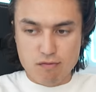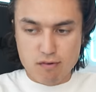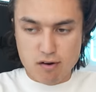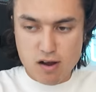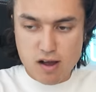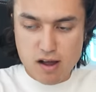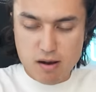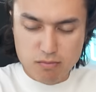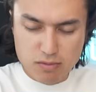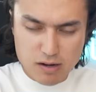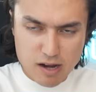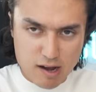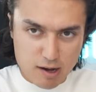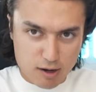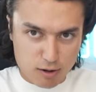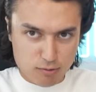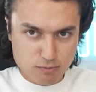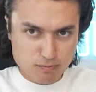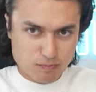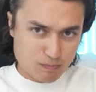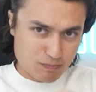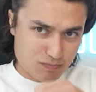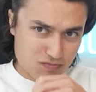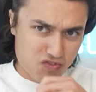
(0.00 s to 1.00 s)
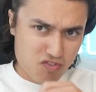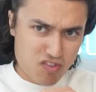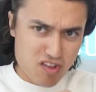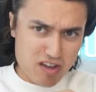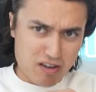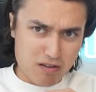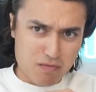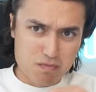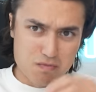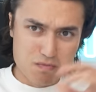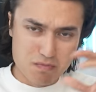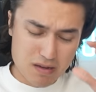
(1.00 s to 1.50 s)
forgot how
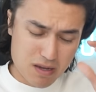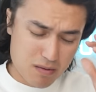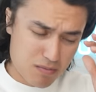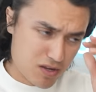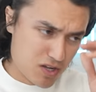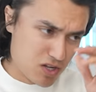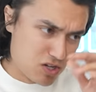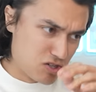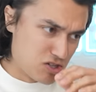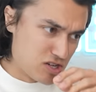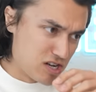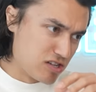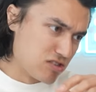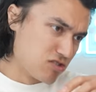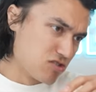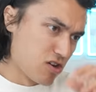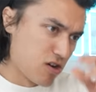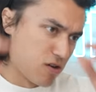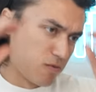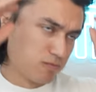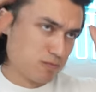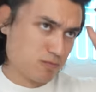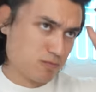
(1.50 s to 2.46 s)
thick PB&Js are.